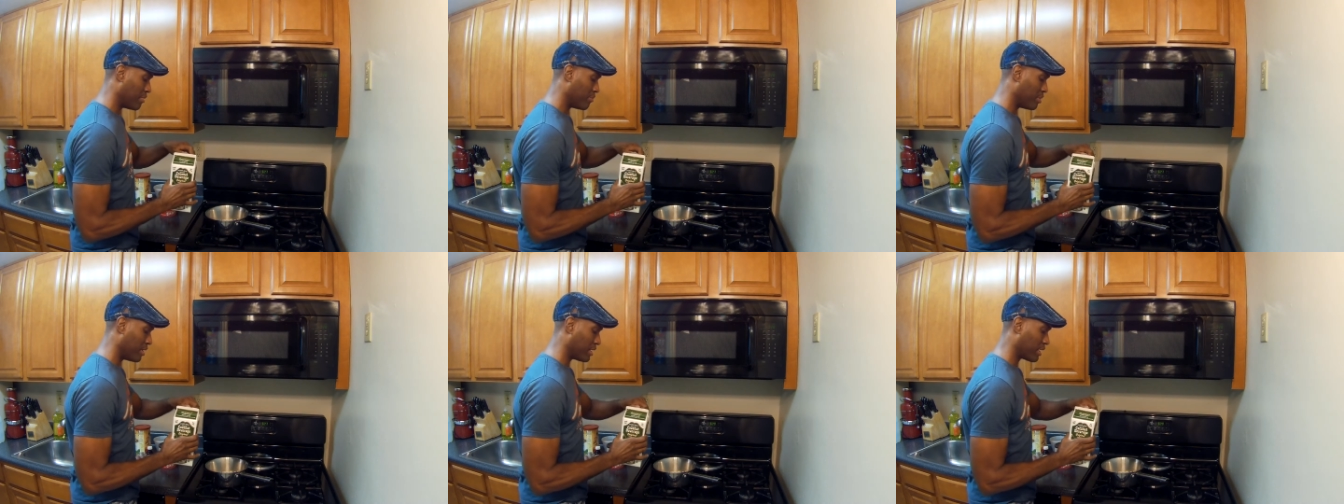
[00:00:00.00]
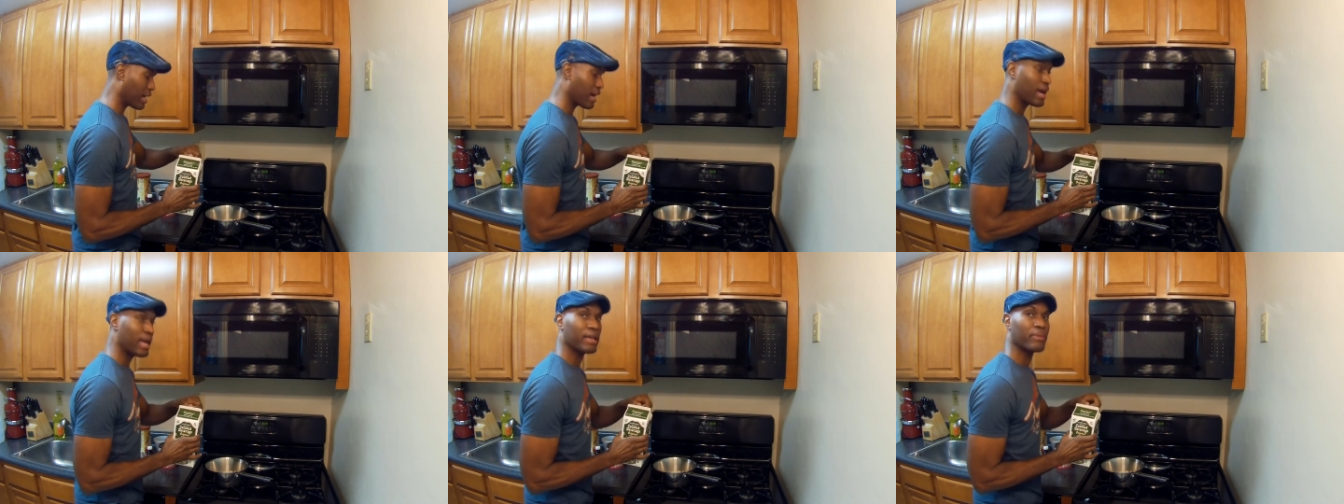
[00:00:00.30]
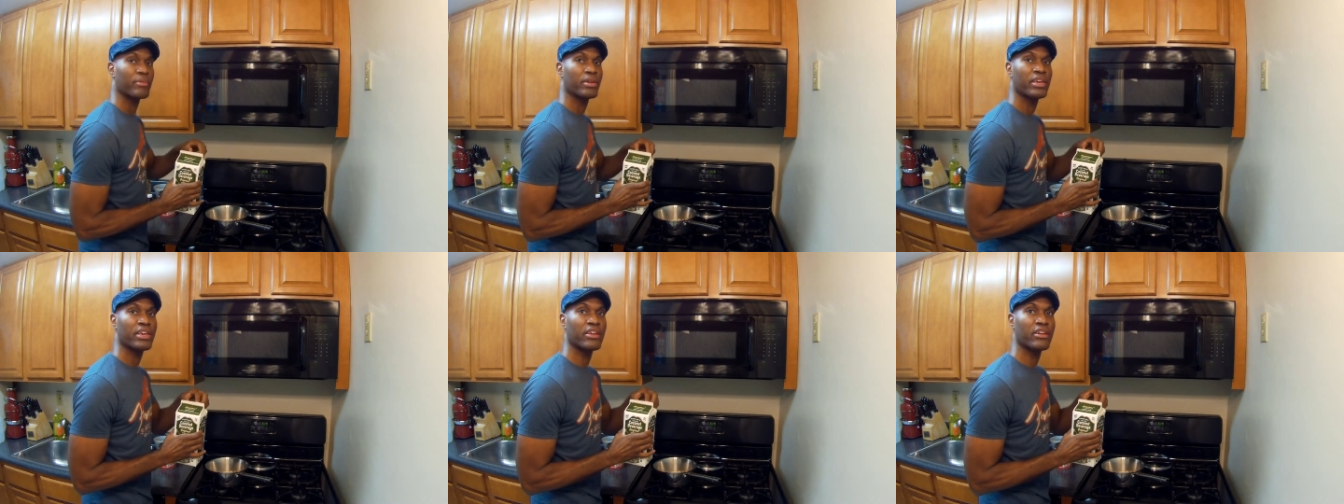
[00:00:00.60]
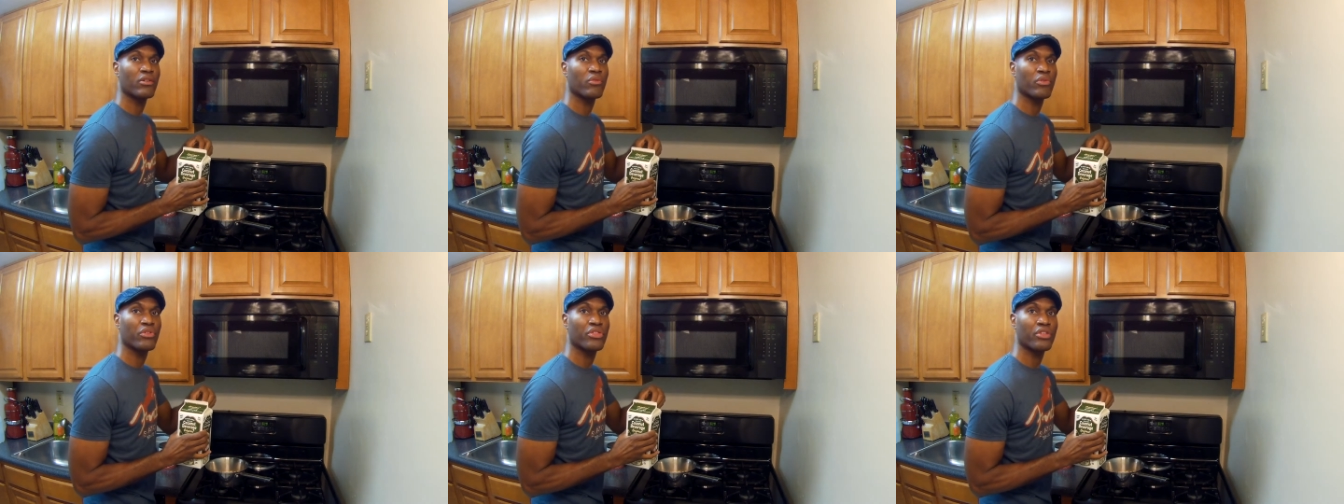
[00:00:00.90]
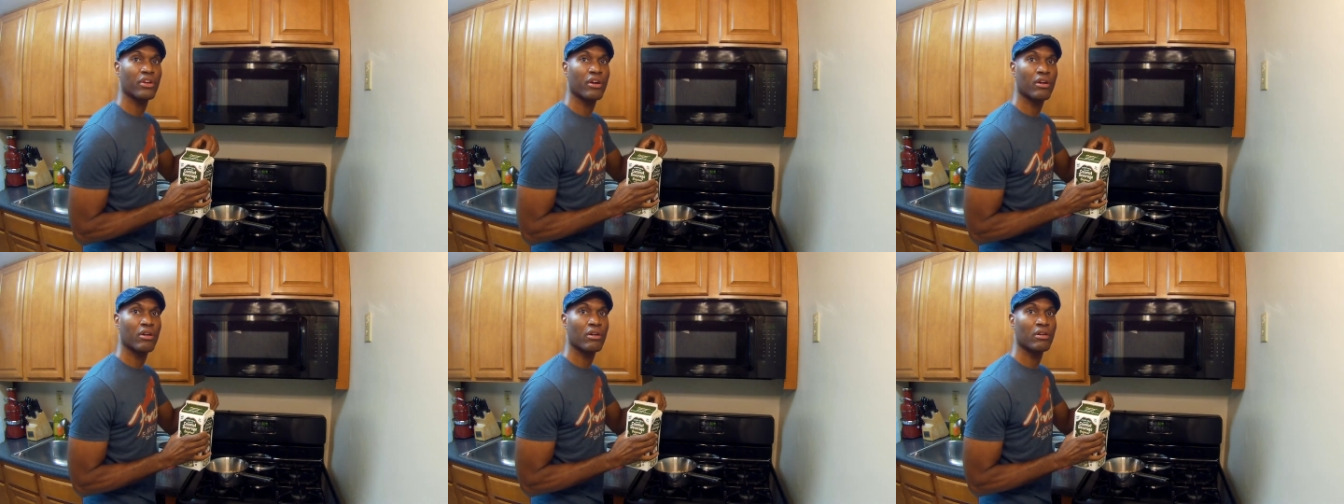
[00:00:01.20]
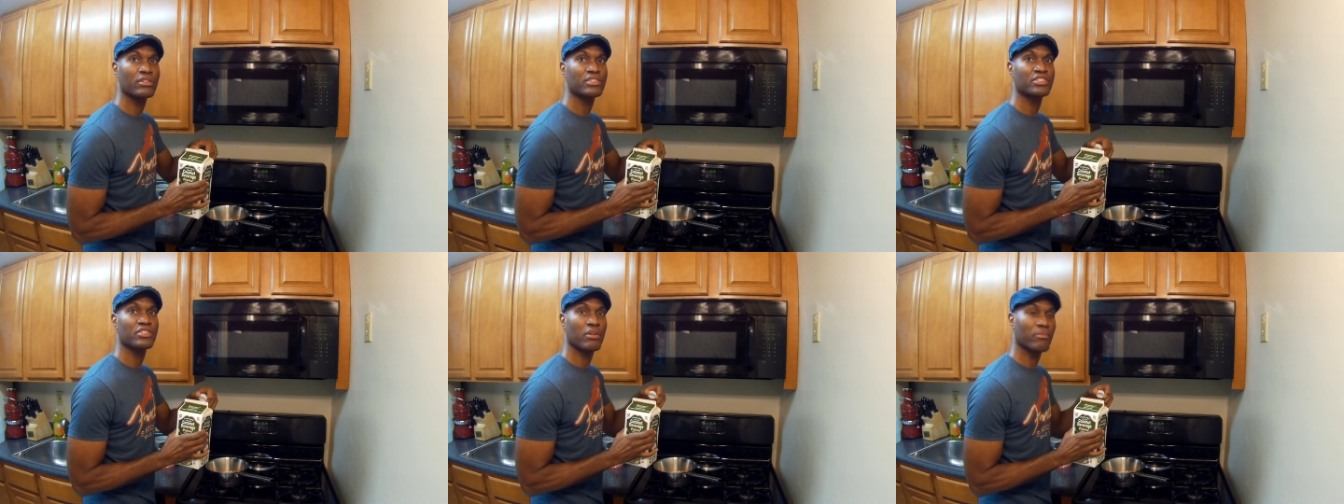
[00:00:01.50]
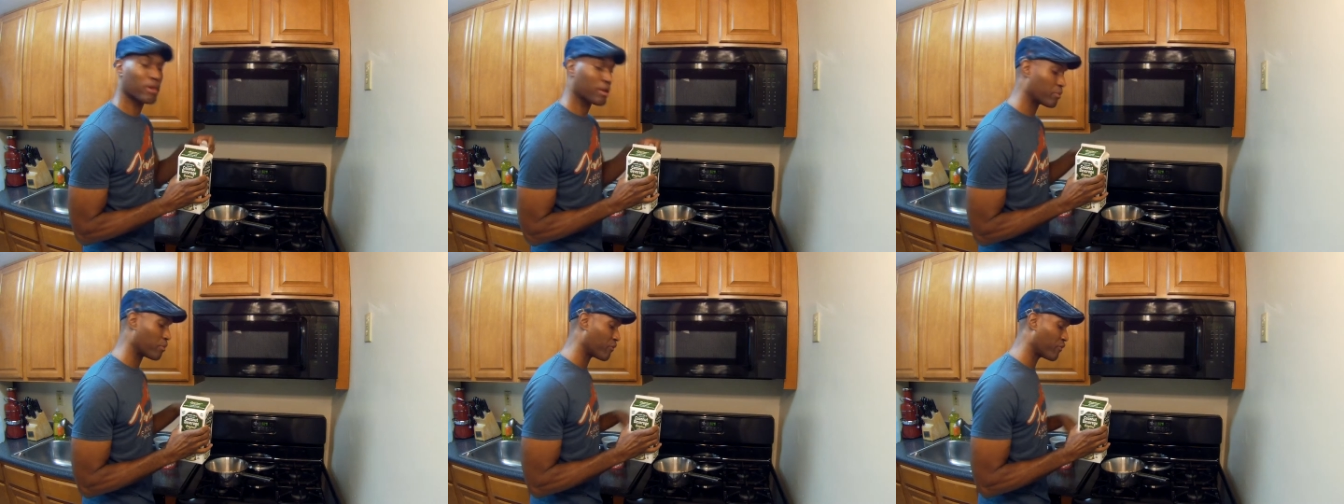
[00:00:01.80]
But I am here with y'all. It's
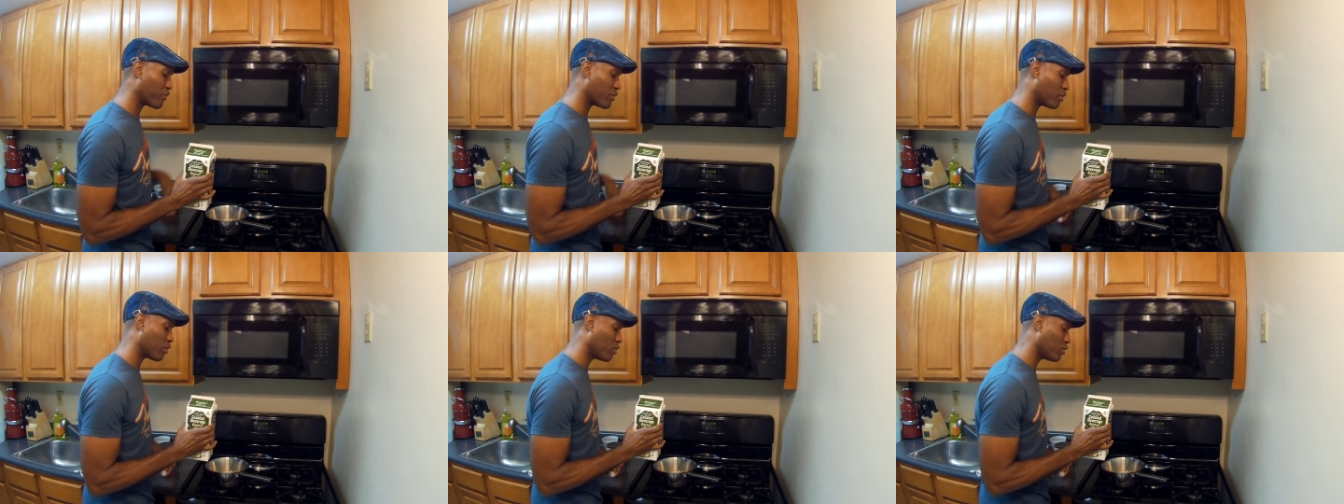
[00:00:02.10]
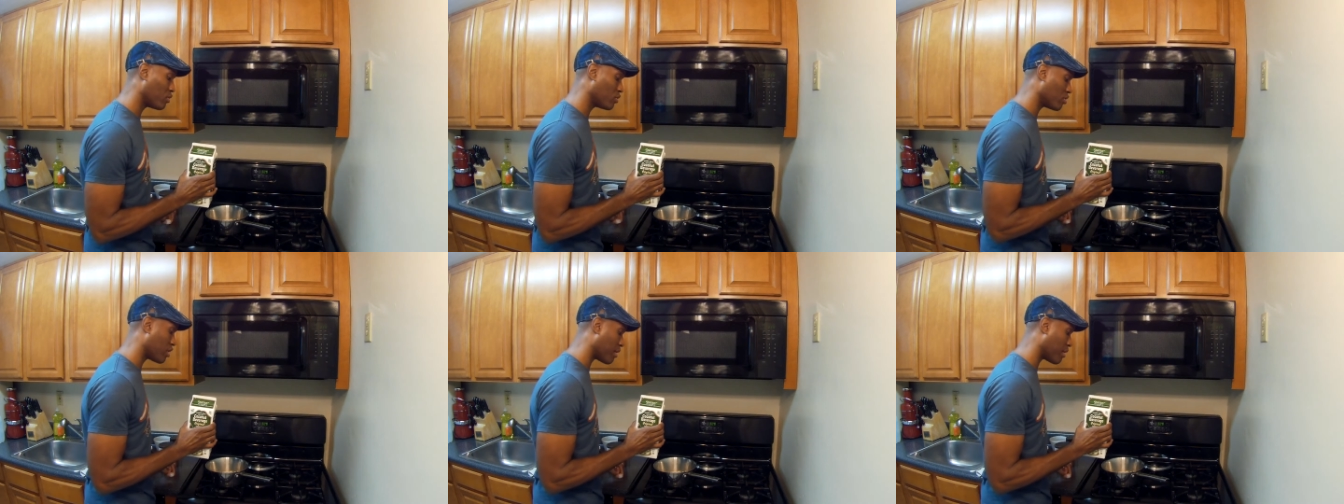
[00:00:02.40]
going to make me feel a whole